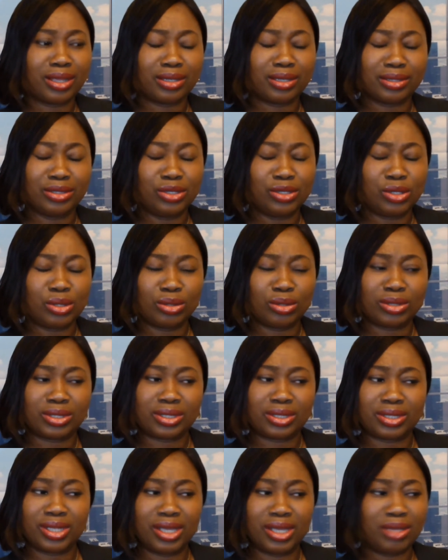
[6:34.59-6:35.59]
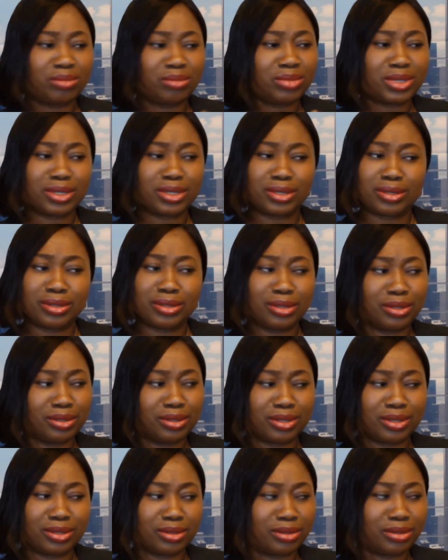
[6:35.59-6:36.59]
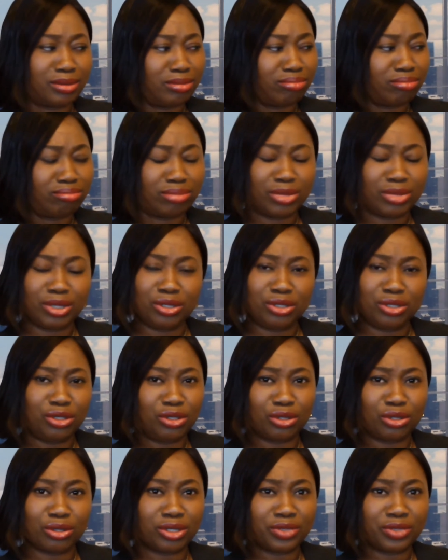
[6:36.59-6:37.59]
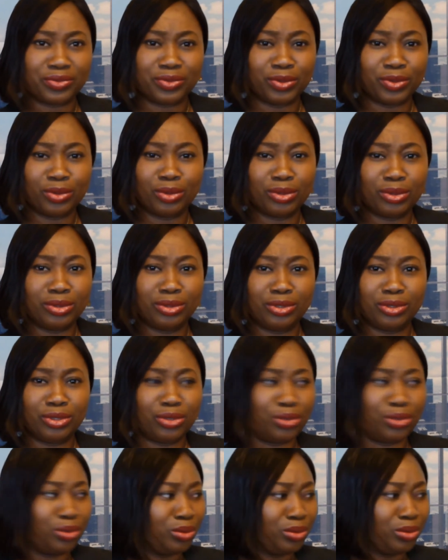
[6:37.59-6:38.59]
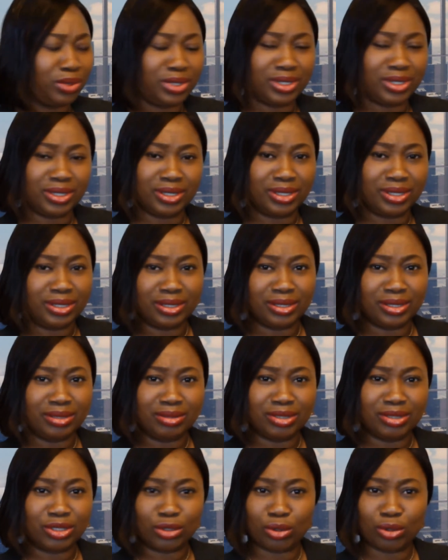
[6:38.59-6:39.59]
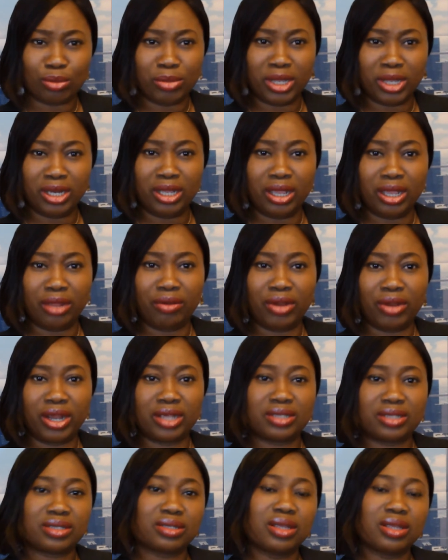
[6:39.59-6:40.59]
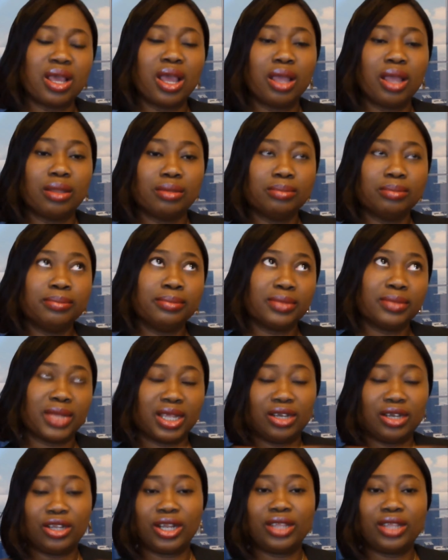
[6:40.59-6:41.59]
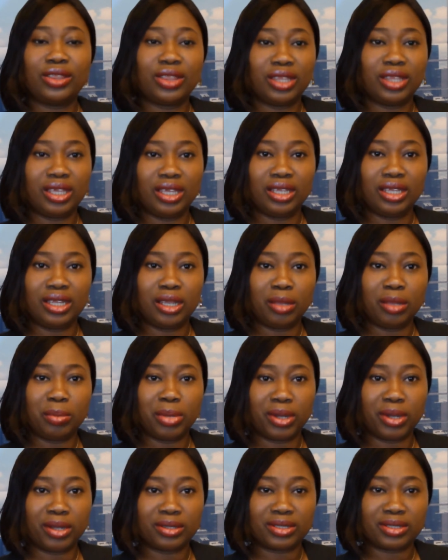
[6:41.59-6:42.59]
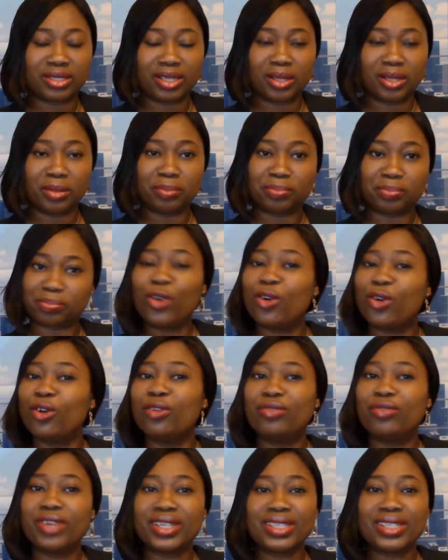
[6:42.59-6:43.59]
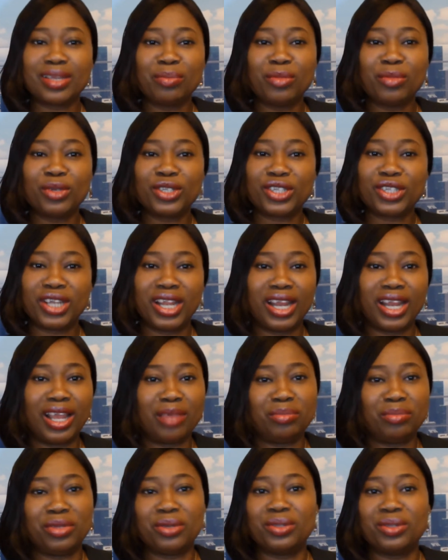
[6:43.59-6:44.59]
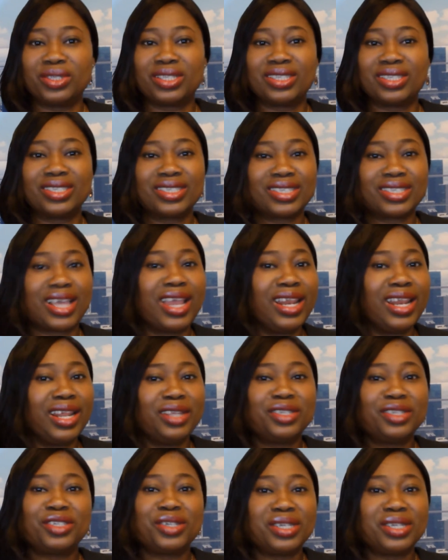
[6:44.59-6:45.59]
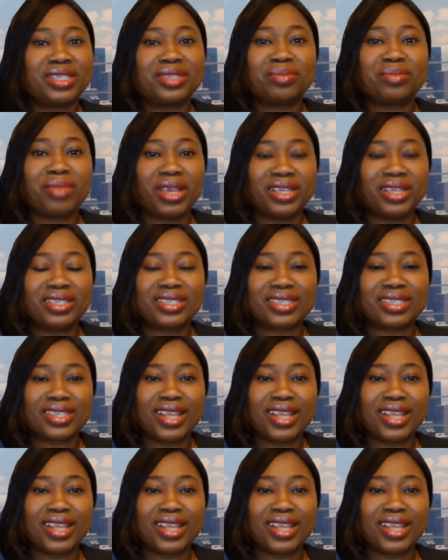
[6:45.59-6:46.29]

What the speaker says: You seem not useful, in so many areas. Another thing about covert emotional abuse is silent treatment.